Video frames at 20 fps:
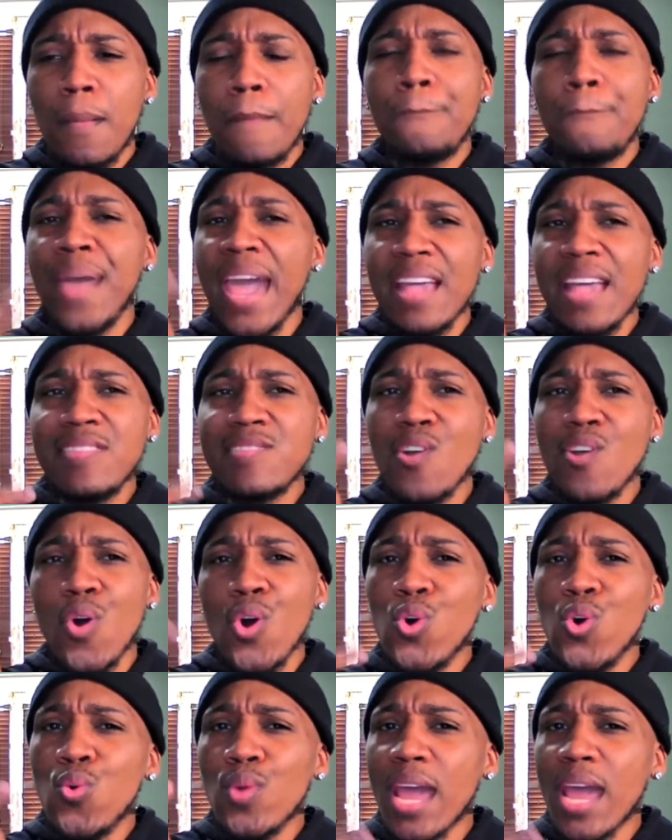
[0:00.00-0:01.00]
based on
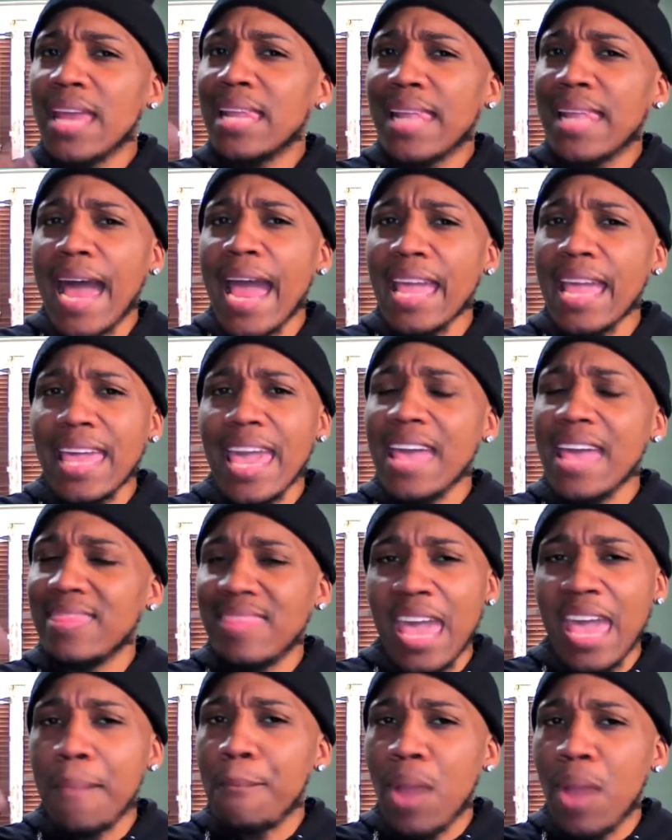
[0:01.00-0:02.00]
who they like at
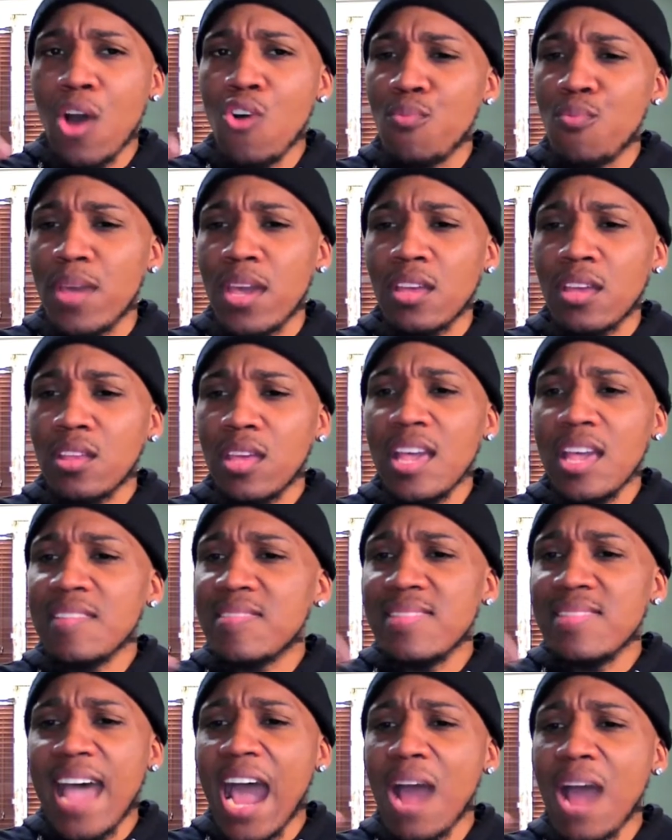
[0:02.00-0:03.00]
that moment. It's
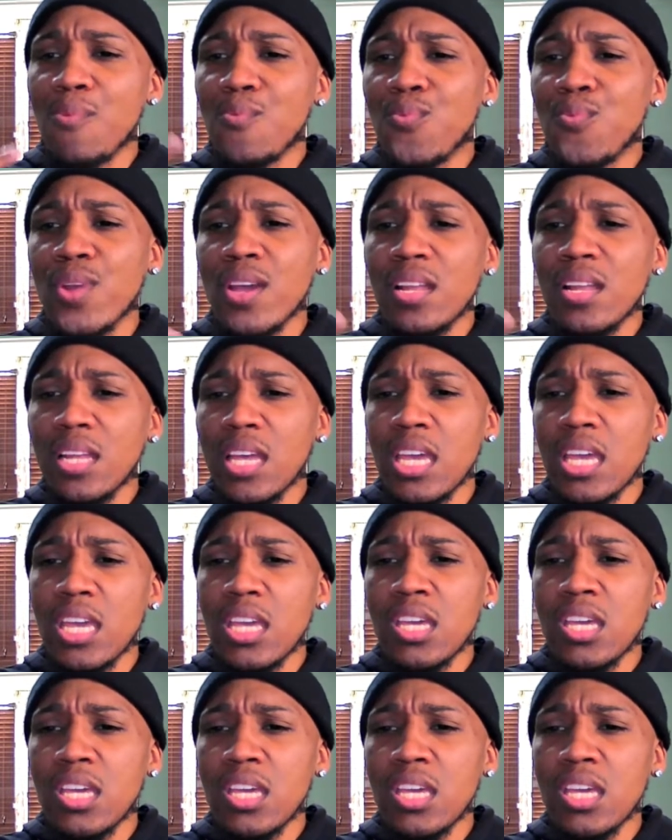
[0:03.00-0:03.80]
not really